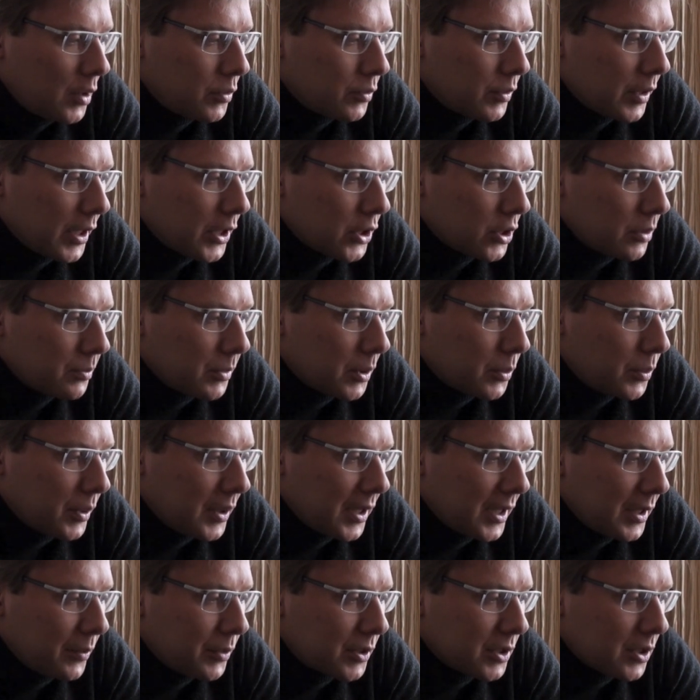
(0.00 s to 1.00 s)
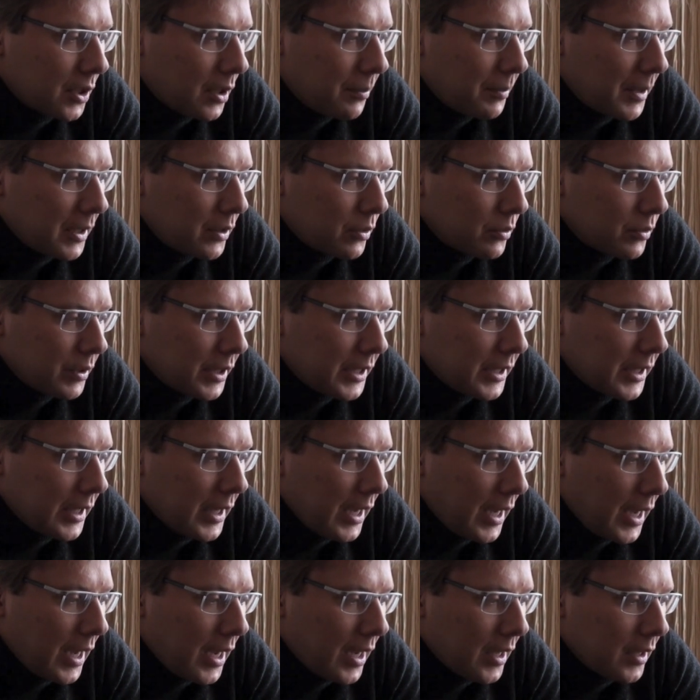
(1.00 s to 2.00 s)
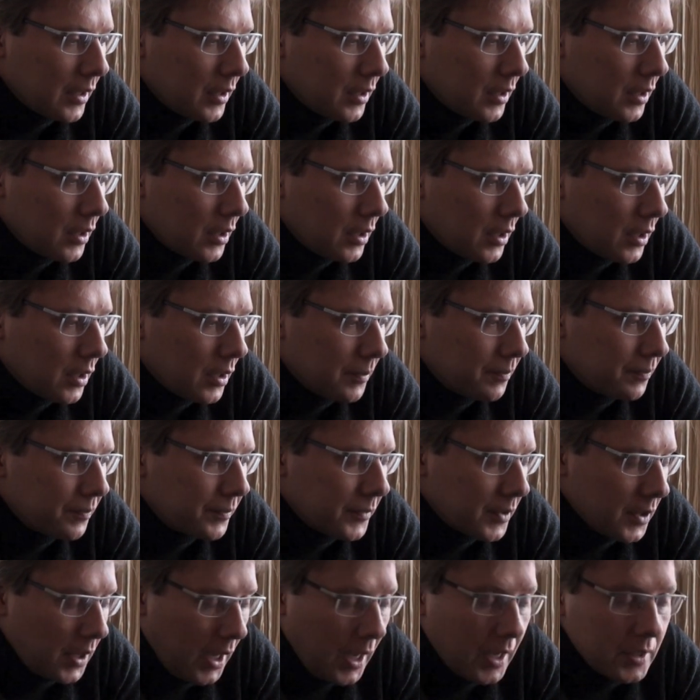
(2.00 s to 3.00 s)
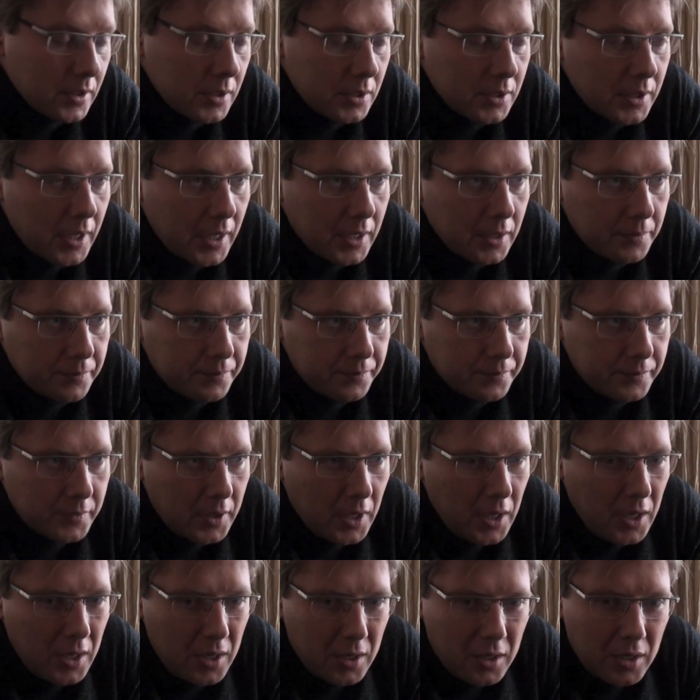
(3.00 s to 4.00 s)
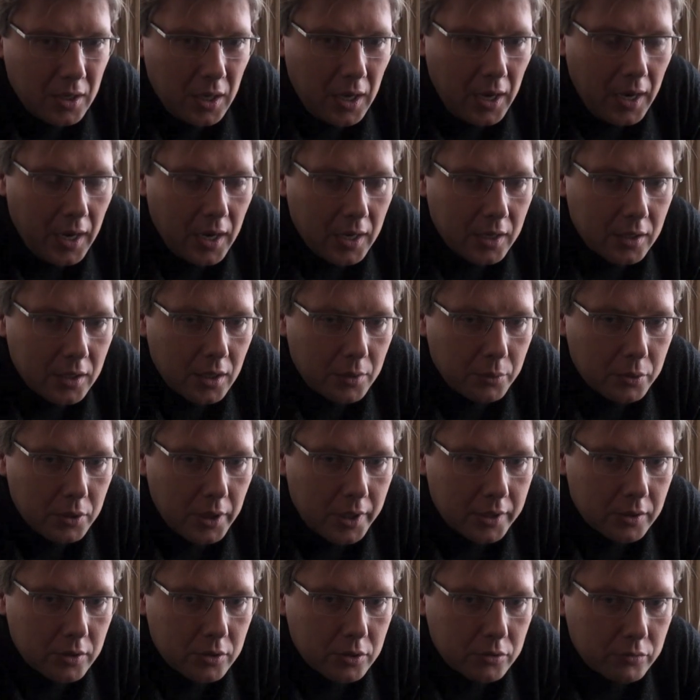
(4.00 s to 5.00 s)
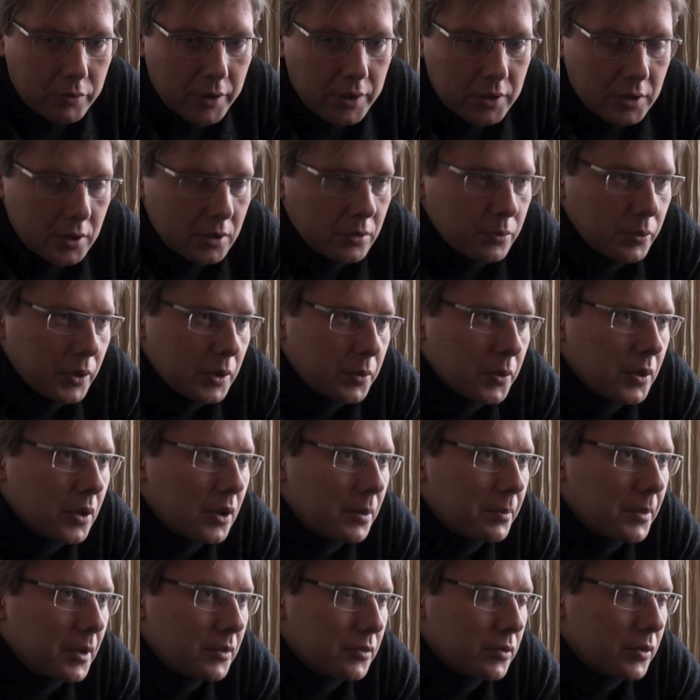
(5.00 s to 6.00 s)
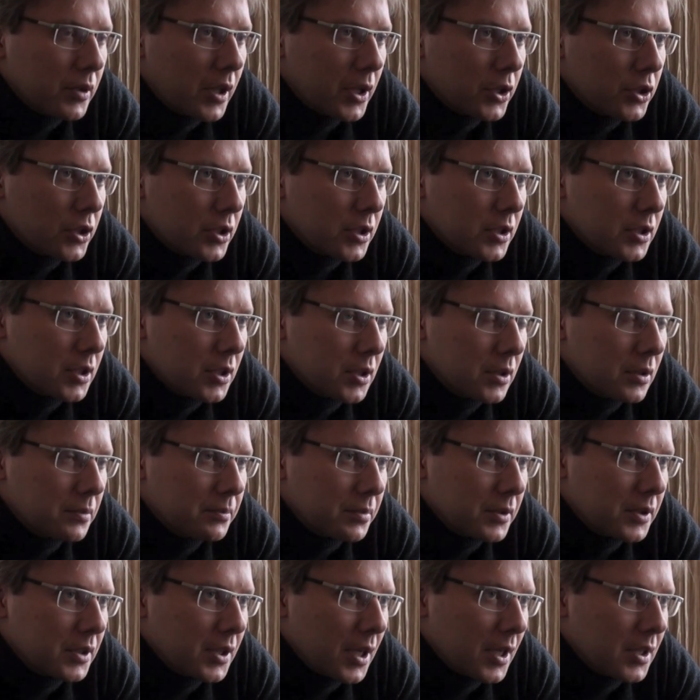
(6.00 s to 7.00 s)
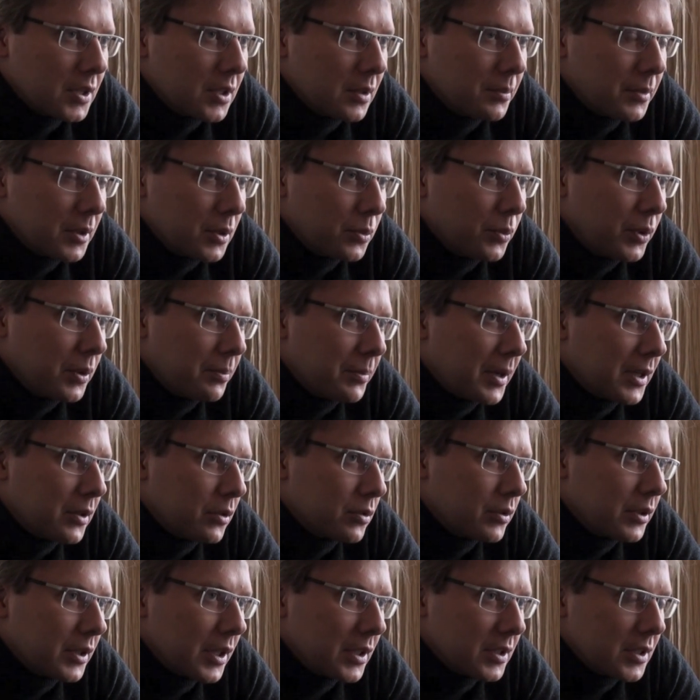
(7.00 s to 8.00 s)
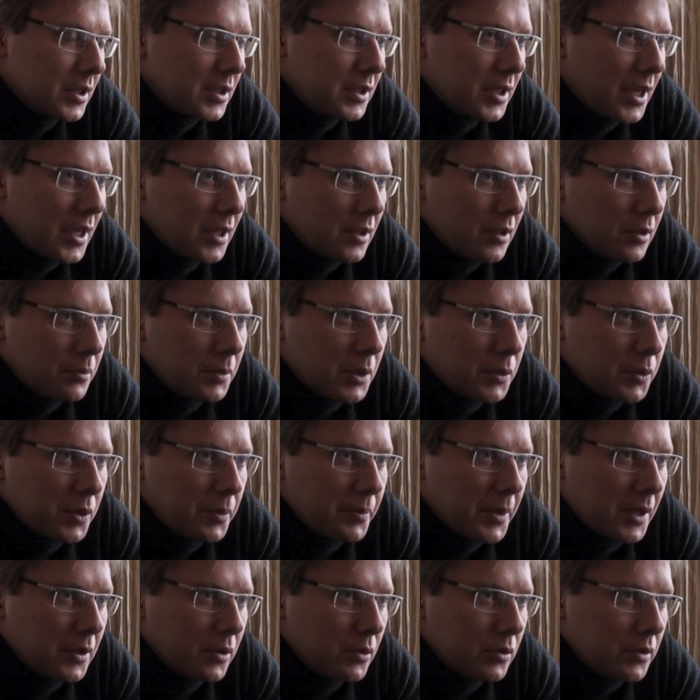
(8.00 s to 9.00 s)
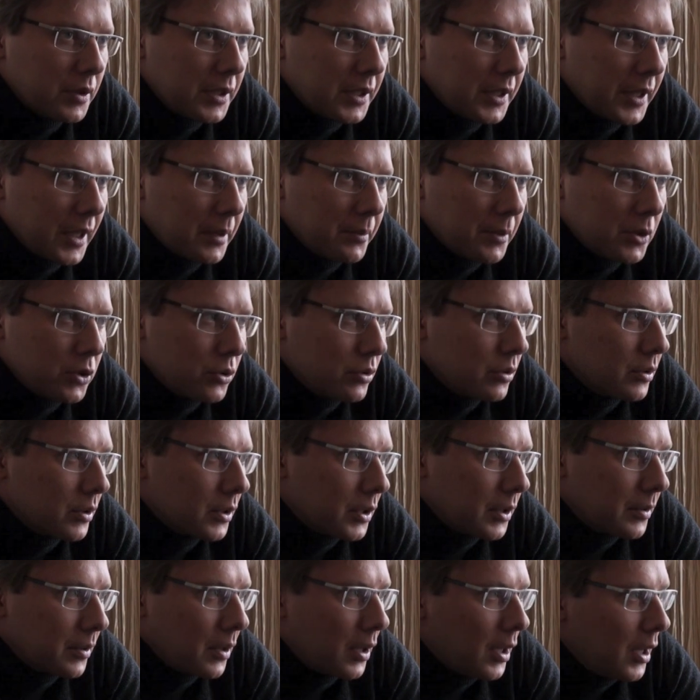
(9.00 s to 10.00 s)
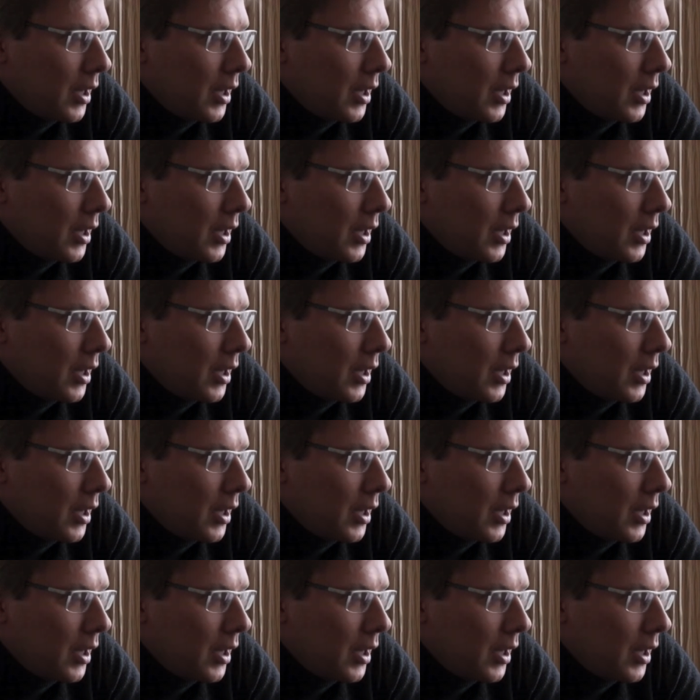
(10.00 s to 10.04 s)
relation between linguistic minority and um, and the state. And I would like to stress that when we talk about relations precisely between minority and the state, not between minority and majority.